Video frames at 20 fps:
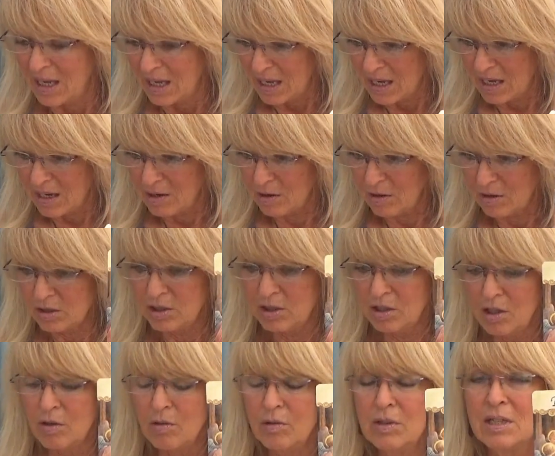and
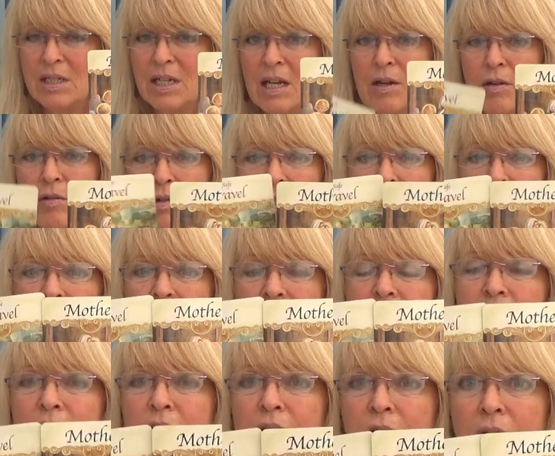also Saint
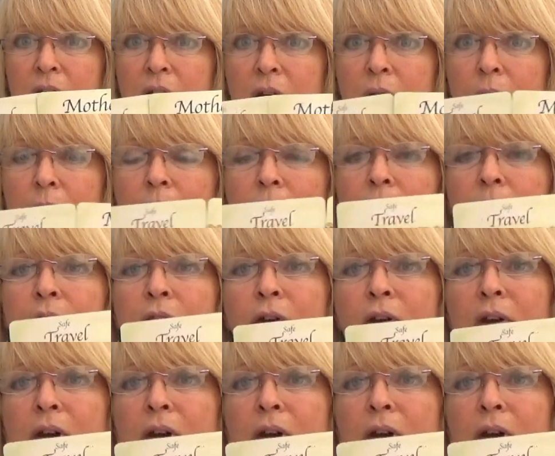Christopher. Both are